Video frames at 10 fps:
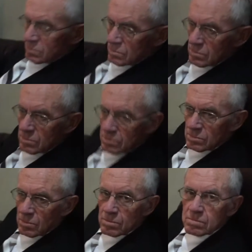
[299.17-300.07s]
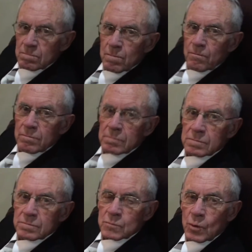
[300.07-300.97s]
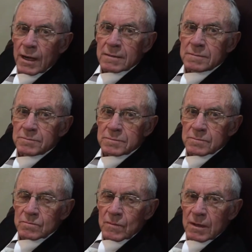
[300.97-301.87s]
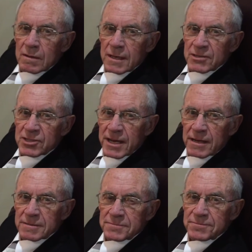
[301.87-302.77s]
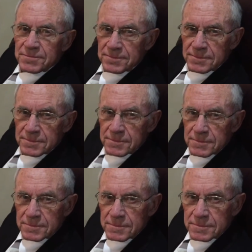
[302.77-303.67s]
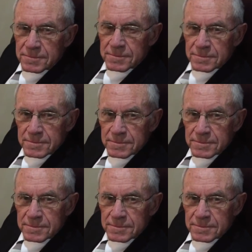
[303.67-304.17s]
pretty good, Grandpa. You're looking sharp. Let's see it. Is that the is